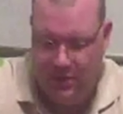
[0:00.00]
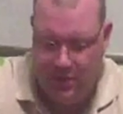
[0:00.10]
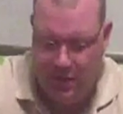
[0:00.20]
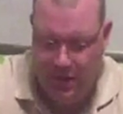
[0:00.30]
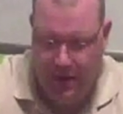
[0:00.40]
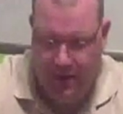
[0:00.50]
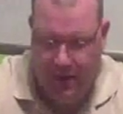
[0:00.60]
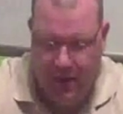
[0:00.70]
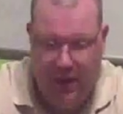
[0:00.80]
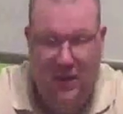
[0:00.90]
All right,
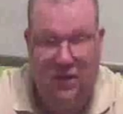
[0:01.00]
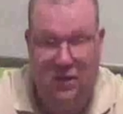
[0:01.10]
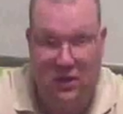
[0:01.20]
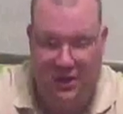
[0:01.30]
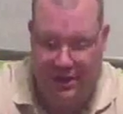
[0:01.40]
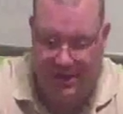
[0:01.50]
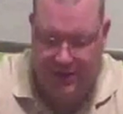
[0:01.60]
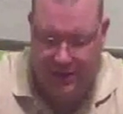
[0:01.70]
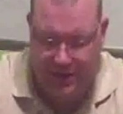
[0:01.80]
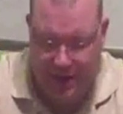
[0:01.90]
and then you're going to take this
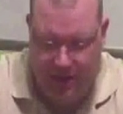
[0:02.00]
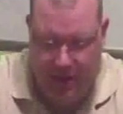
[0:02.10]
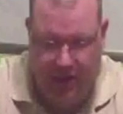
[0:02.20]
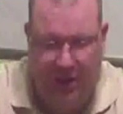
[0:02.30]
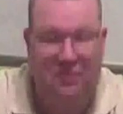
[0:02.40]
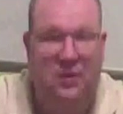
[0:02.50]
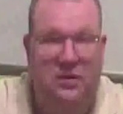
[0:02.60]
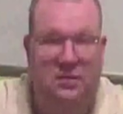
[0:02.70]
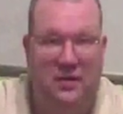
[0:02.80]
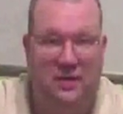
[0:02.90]
container and you're going to put it
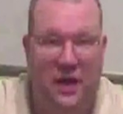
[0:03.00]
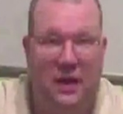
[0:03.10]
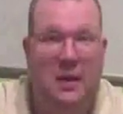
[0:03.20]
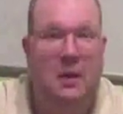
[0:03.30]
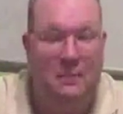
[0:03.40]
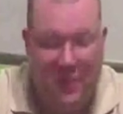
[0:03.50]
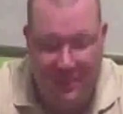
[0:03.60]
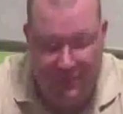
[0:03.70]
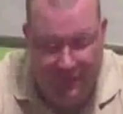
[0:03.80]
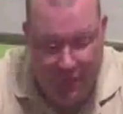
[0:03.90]
above that. But
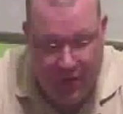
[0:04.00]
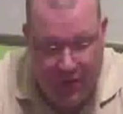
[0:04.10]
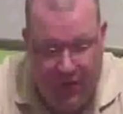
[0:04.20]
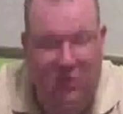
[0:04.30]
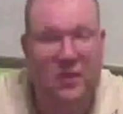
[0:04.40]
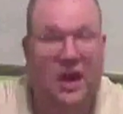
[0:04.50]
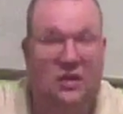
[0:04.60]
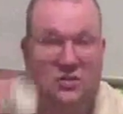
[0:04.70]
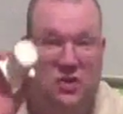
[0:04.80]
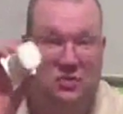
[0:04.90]
before you do, we got to do
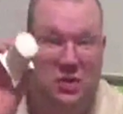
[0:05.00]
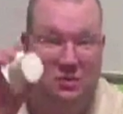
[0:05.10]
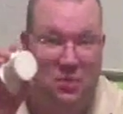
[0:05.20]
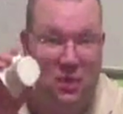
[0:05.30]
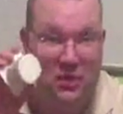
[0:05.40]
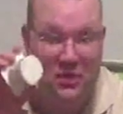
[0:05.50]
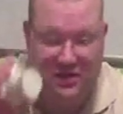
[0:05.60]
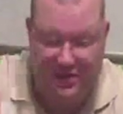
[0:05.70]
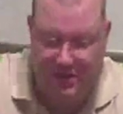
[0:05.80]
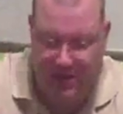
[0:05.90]
something important to this
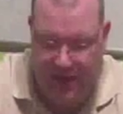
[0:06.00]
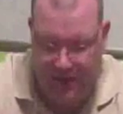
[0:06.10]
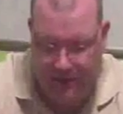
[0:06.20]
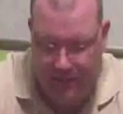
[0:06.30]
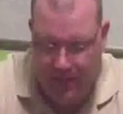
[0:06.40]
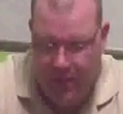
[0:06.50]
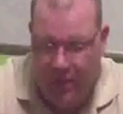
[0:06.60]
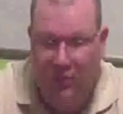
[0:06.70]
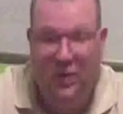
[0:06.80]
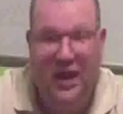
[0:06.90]
container.
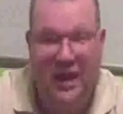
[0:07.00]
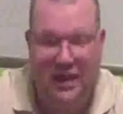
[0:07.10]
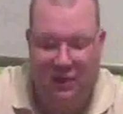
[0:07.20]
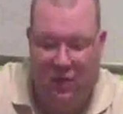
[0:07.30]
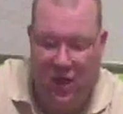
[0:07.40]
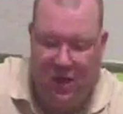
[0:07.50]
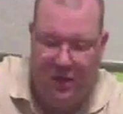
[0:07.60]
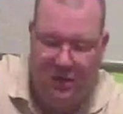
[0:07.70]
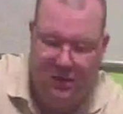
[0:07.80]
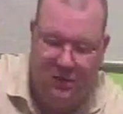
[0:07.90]
We got to get water
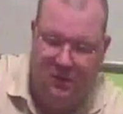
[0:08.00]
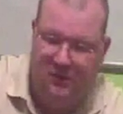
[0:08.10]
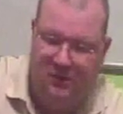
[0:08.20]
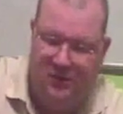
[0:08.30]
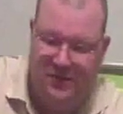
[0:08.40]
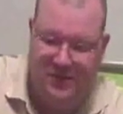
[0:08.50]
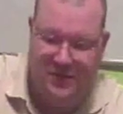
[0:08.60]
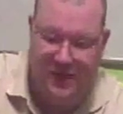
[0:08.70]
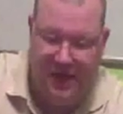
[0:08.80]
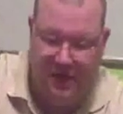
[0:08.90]
from this
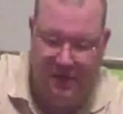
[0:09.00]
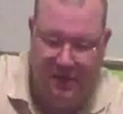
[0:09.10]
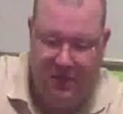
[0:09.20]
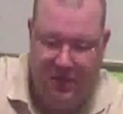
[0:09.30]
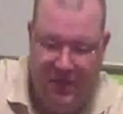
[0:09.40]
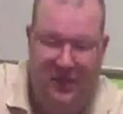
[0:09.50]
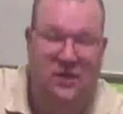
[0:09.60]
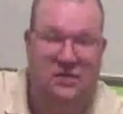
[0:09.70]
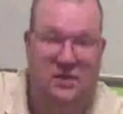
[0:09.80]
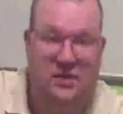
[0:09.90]
container into
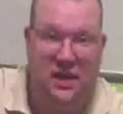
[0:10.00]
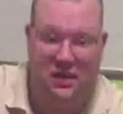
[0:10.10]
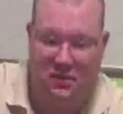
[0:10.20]
this container.